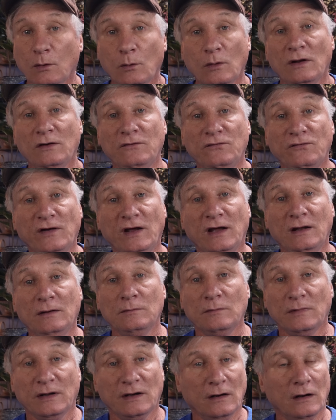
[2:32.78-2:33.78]
will it fit,
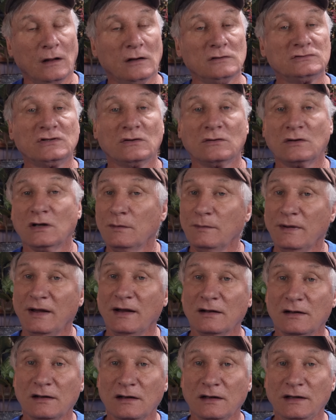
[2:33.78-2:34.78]
but it'll also come
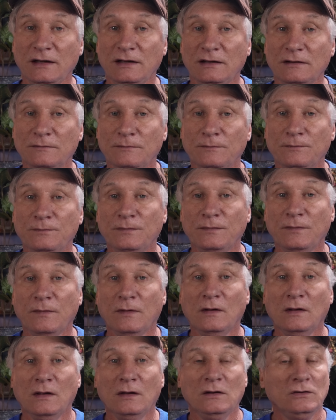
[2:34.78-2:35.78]
out clean.
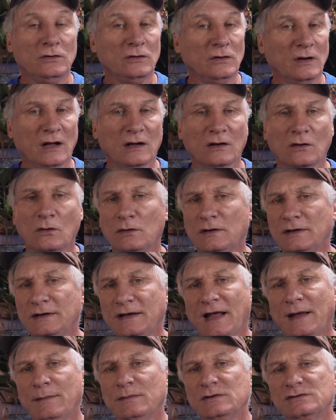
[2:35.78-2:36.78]
You're not going to
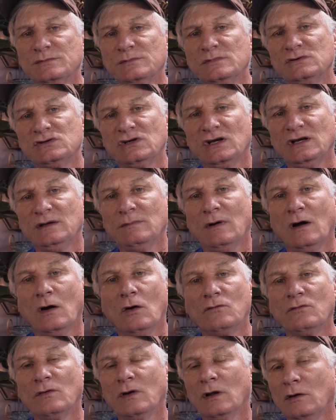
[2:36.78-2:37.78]
damage the machine by
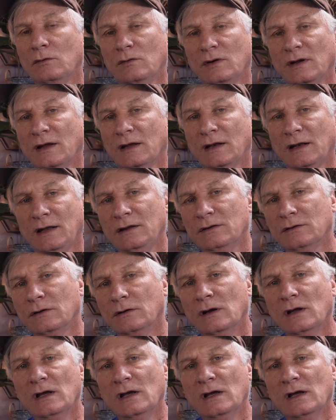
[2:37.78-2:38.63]
overloading it either.